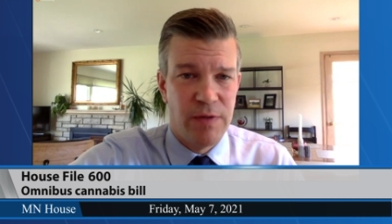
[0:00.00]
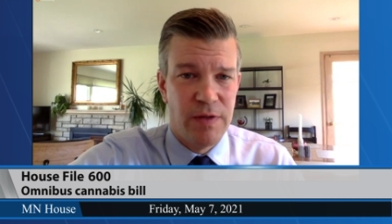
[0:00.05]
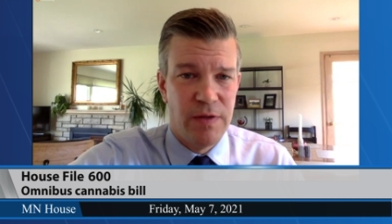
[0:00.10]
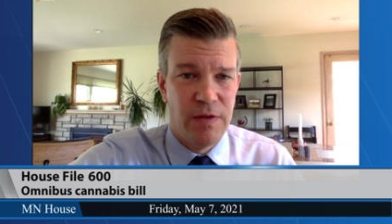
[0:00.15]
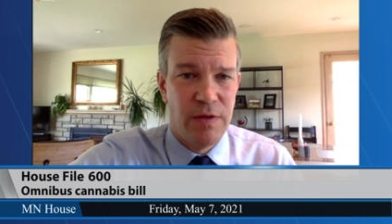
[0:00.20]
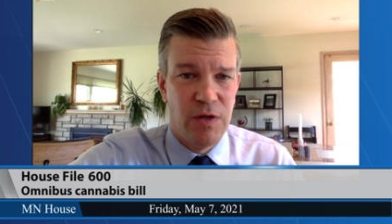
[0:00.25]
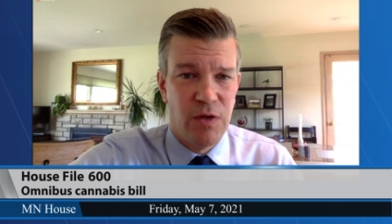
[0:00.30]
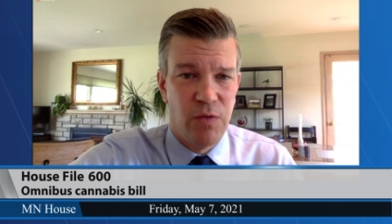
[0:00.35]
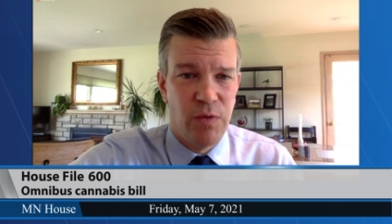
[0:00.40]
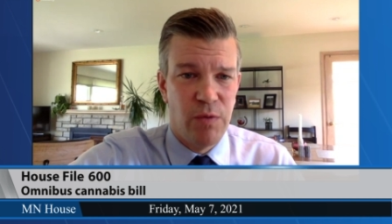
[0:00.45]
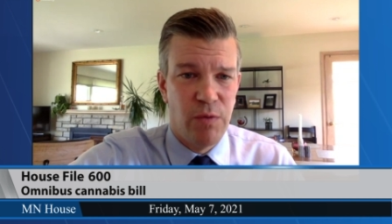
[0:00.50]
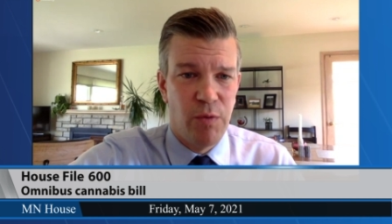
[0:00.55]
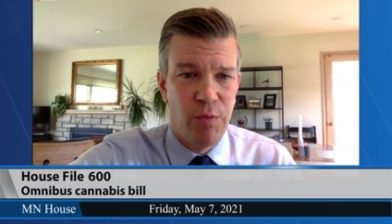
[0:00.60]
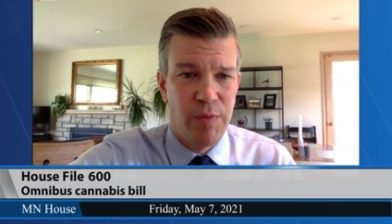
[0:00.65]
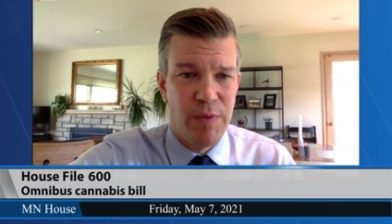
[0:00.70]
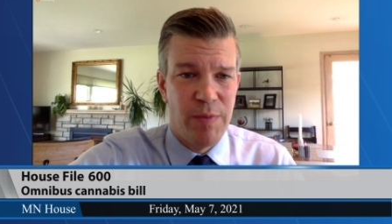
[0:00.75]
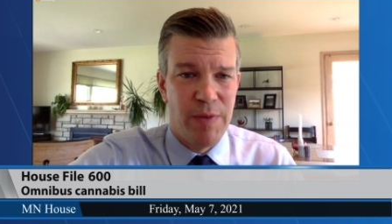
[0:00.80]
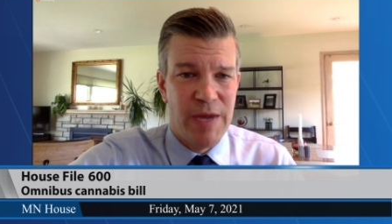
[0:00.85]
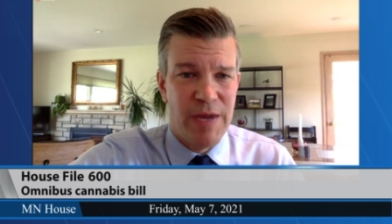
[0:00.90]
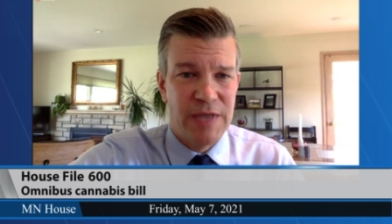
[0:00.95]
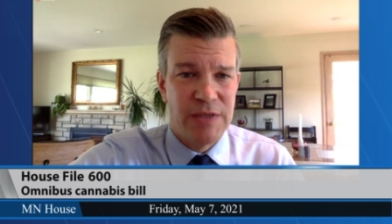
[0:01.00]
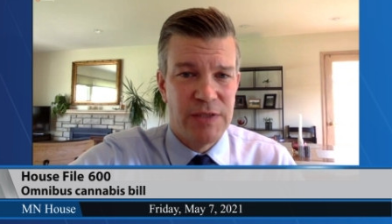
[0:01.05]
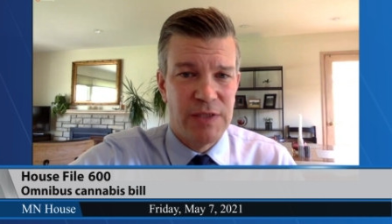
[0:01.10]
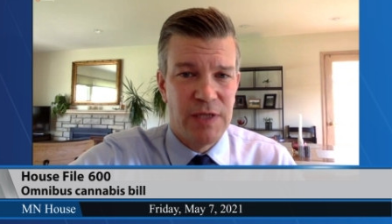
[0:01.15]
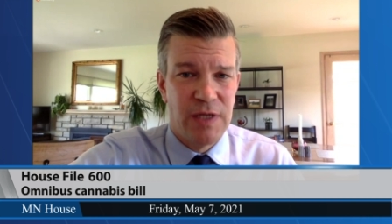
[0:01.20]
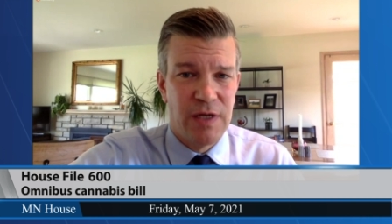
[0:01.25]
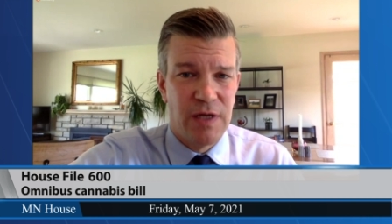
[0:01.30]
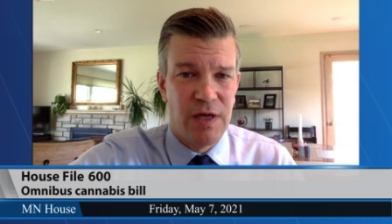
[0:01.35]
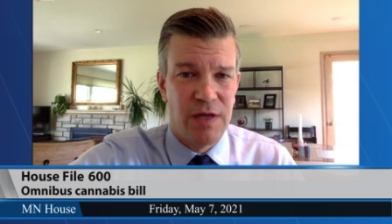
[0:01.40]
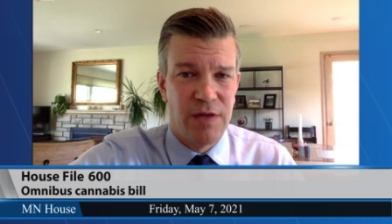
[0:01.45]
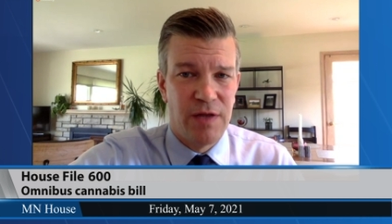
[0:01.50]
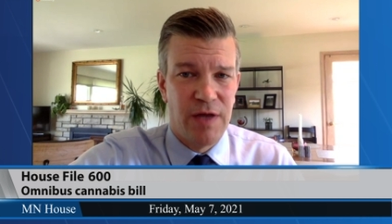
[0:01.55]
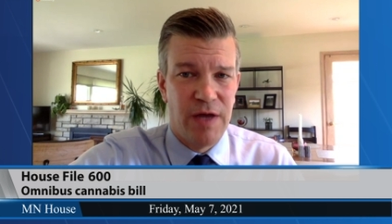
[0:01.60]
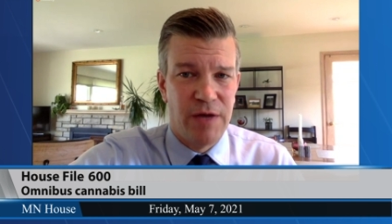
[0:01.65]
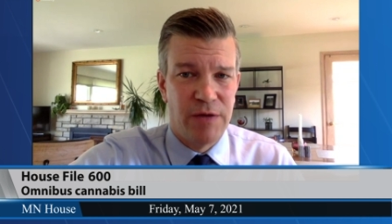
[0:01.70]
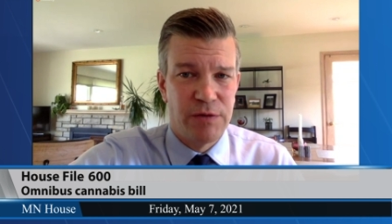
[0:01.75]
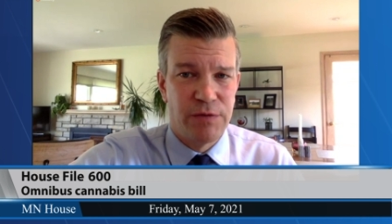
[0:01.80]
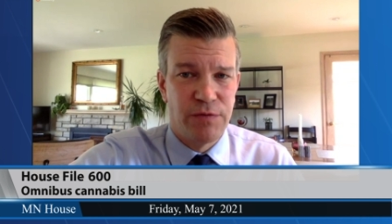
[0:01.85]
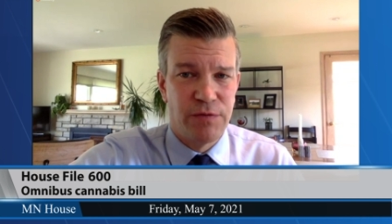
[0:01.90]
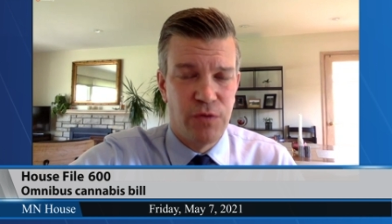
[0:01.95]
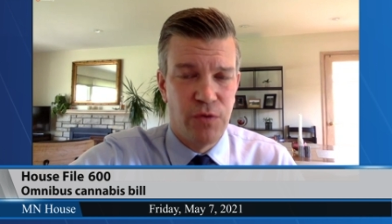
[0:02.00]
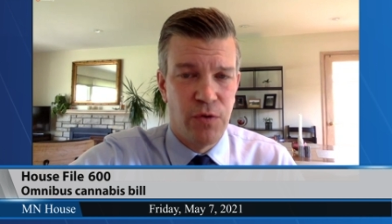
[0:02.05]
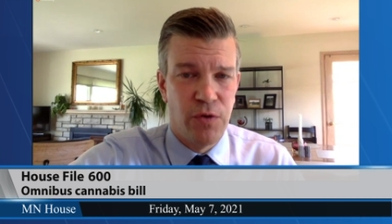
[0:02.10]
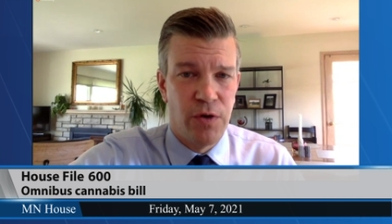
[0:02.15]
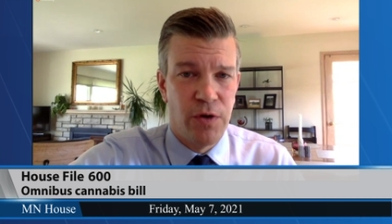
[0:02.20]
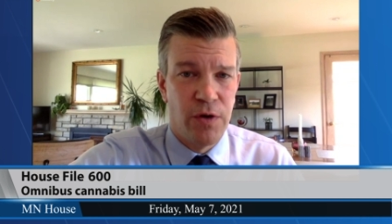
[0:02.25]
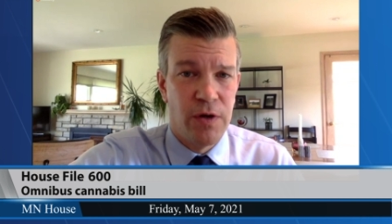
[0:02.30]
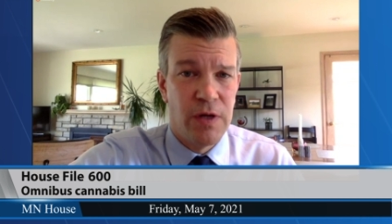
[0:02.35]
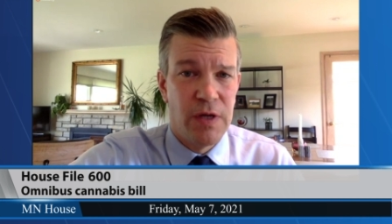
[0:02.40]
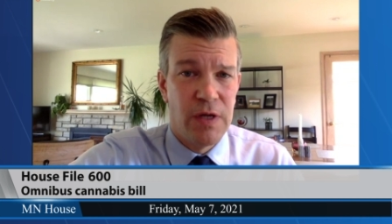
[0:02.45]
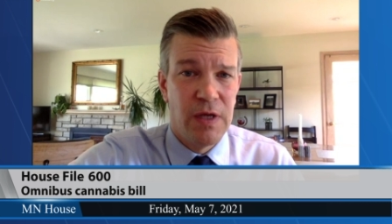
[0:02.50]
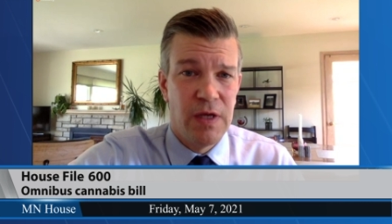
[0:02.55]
You know, we will be passing it on the House floor,